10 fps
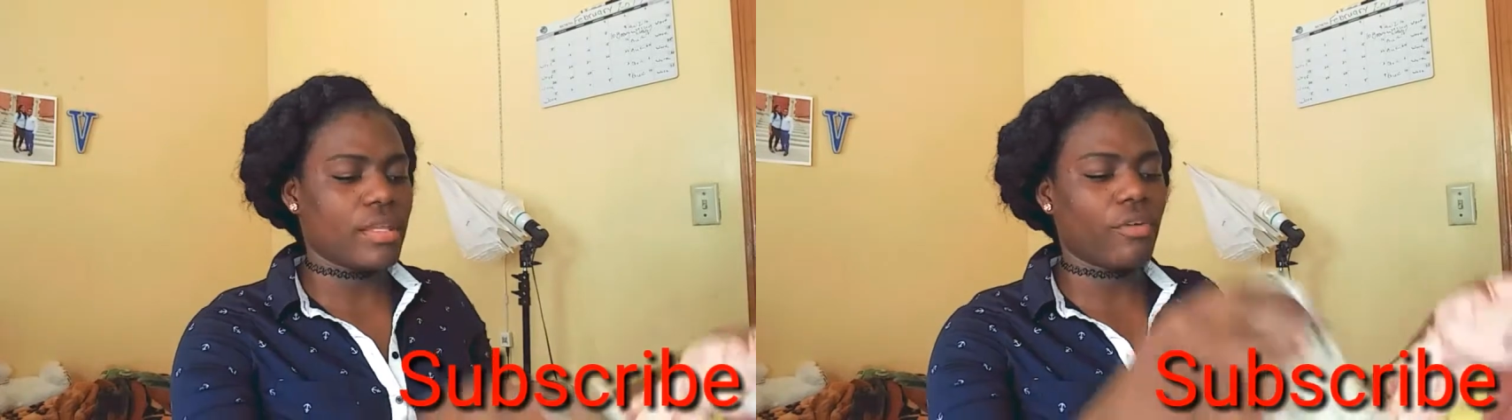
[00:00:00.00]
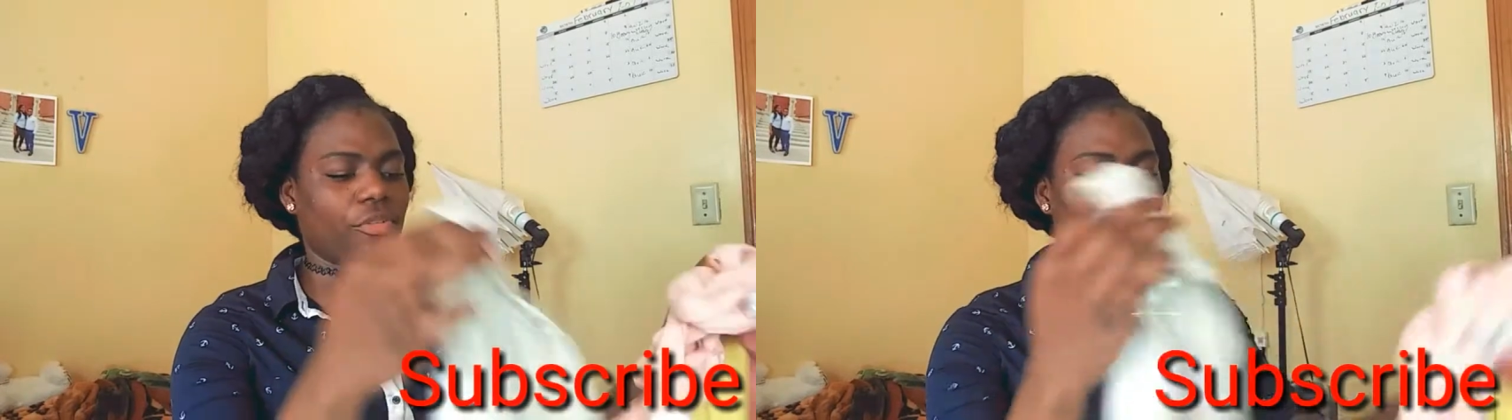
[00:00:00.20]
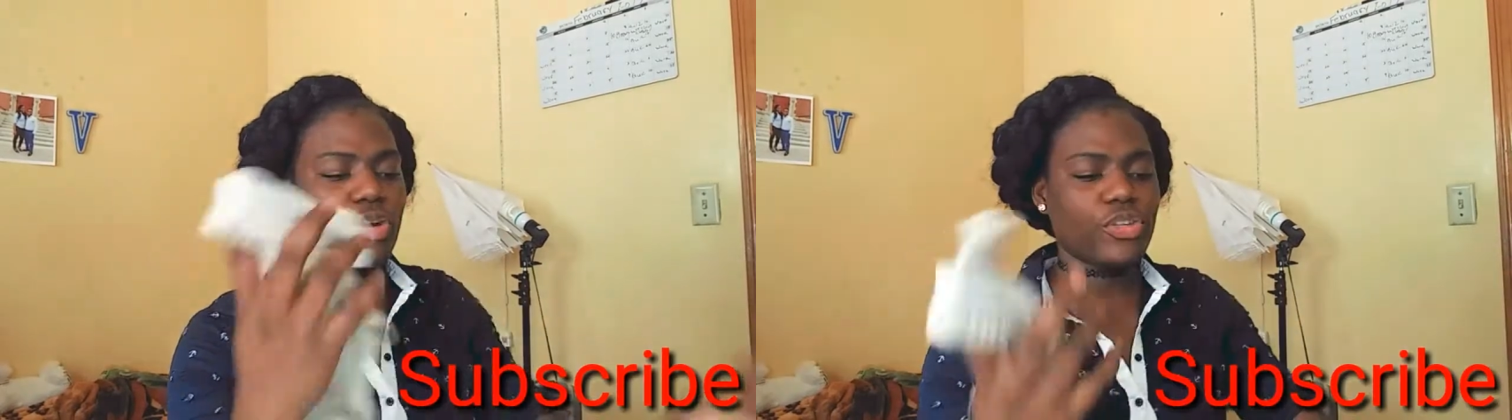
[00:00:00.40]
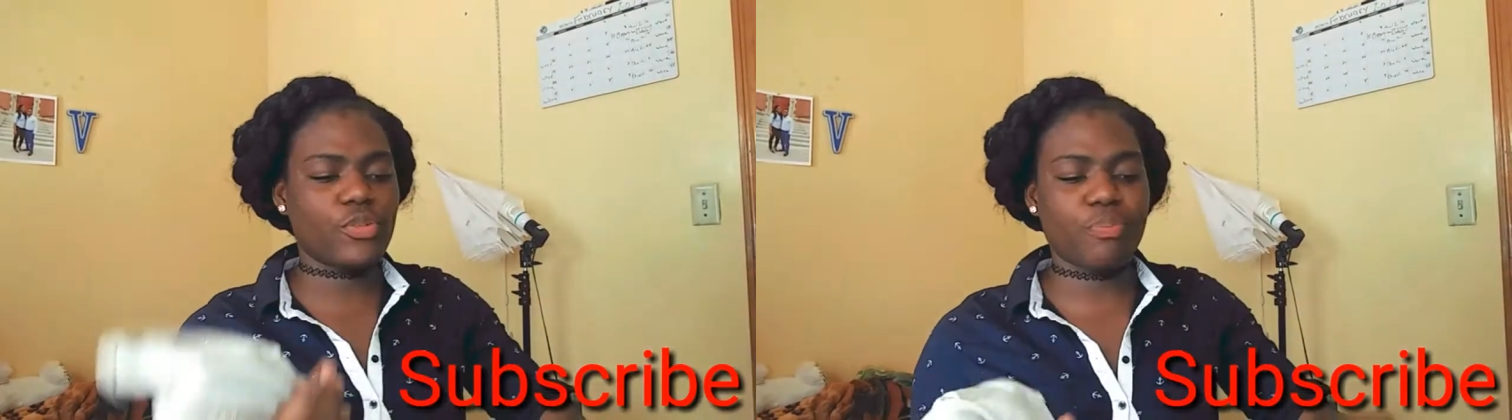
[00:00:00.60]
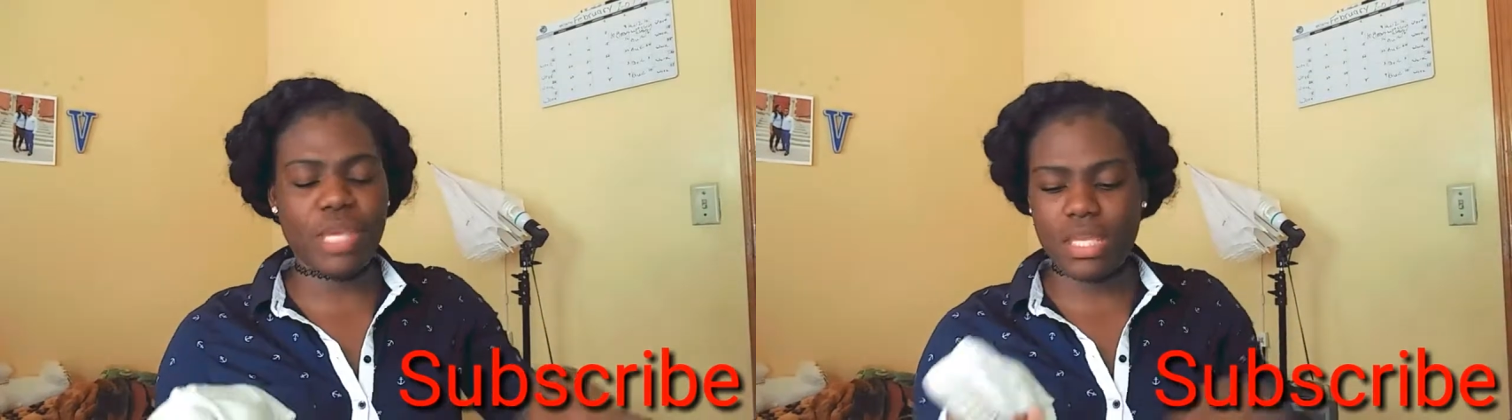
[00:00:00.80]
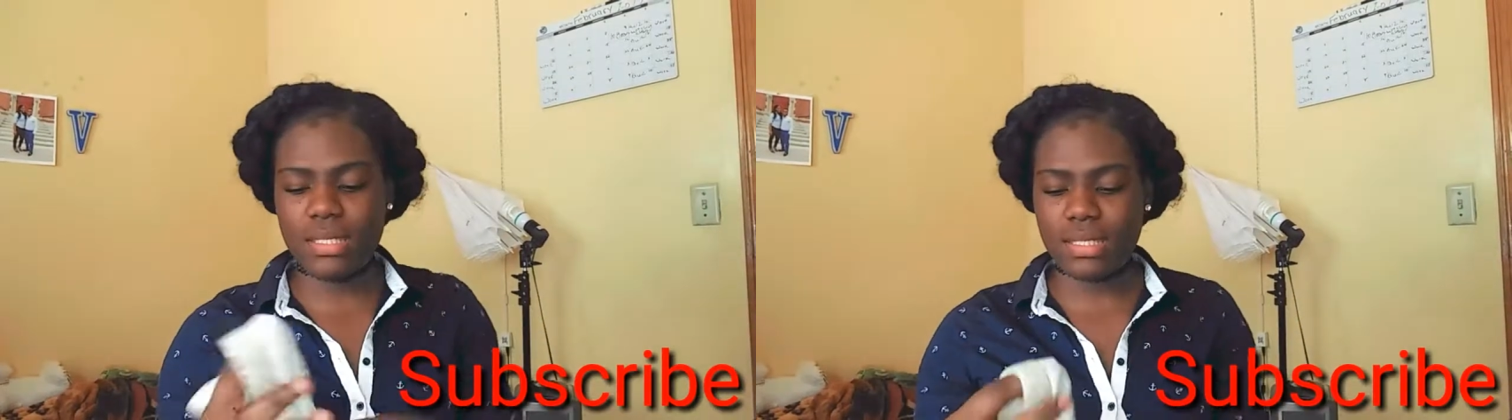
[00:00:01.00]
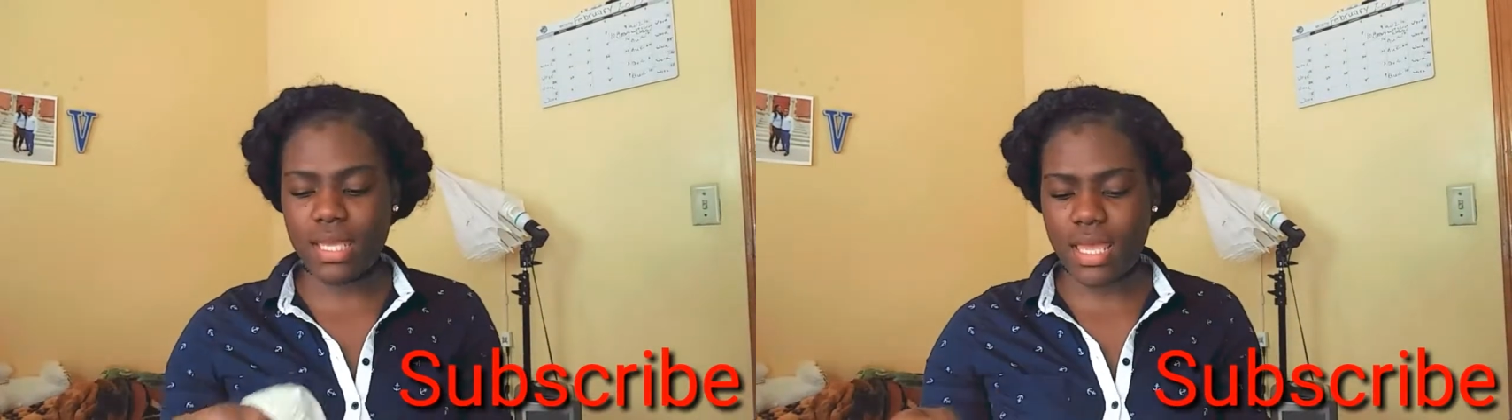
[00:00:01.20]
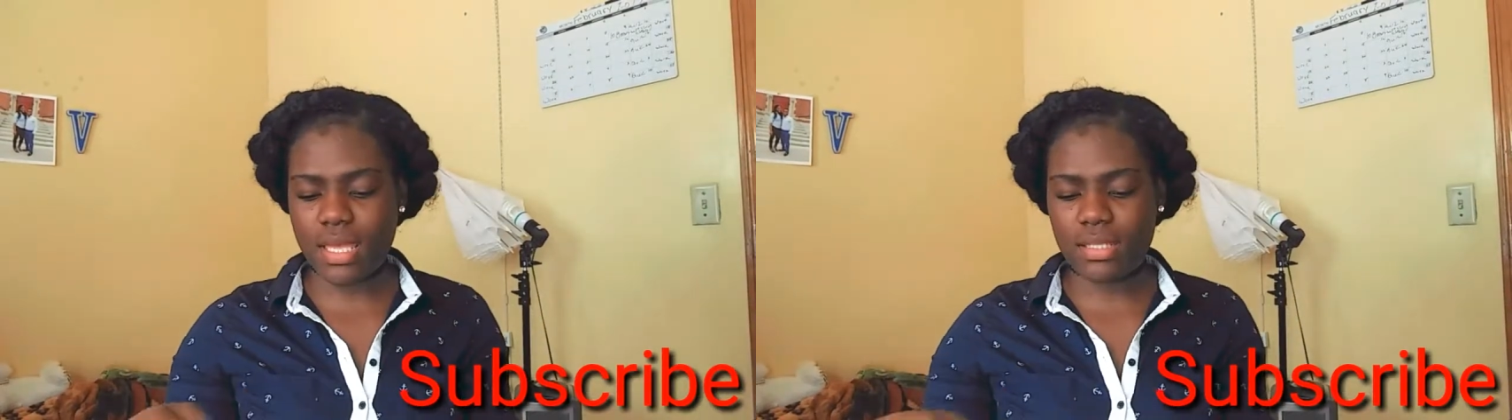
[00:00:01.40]
The first
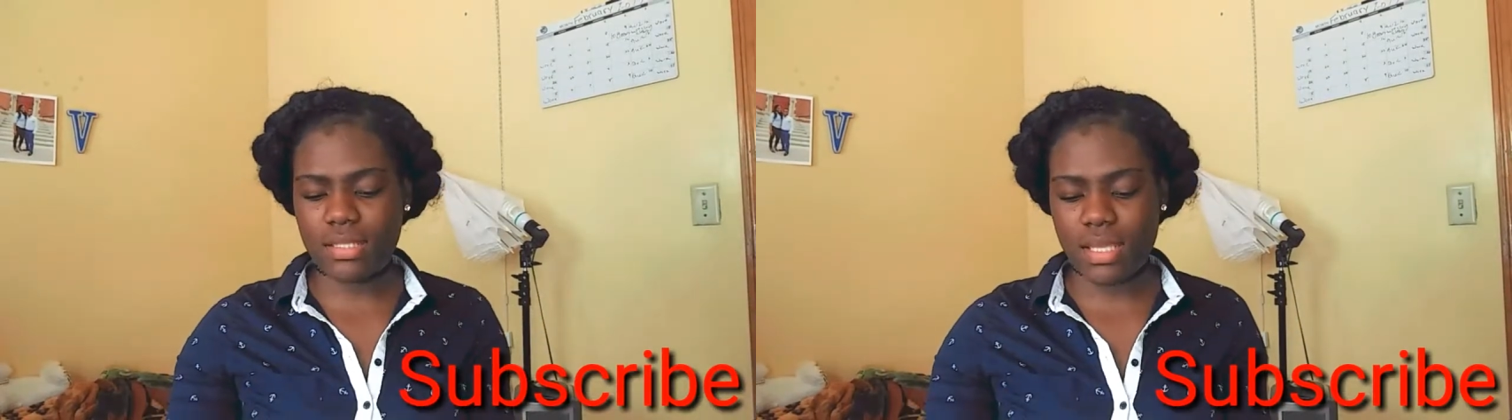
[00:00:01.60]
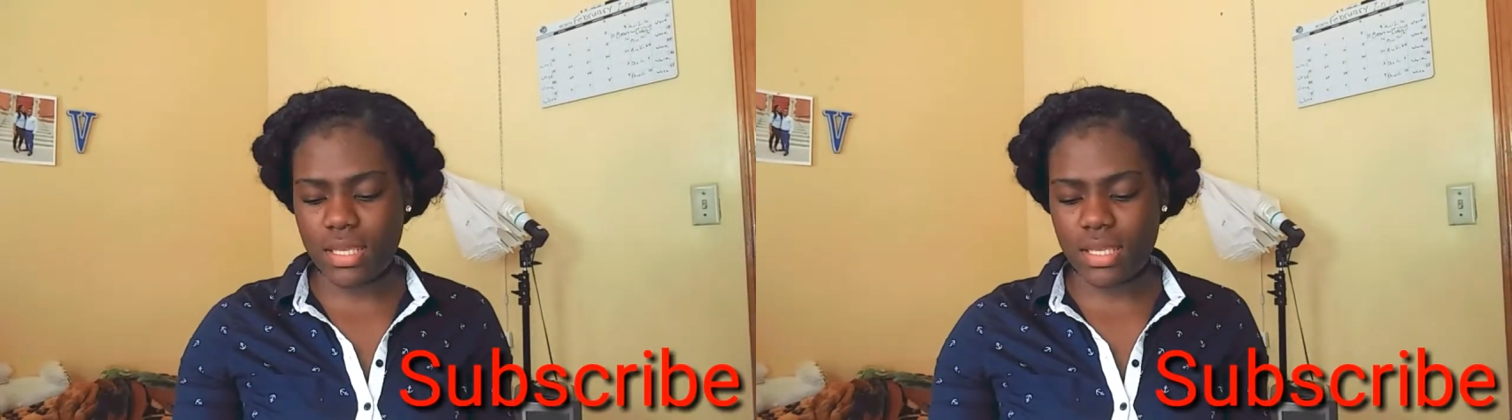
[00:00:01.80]
piece is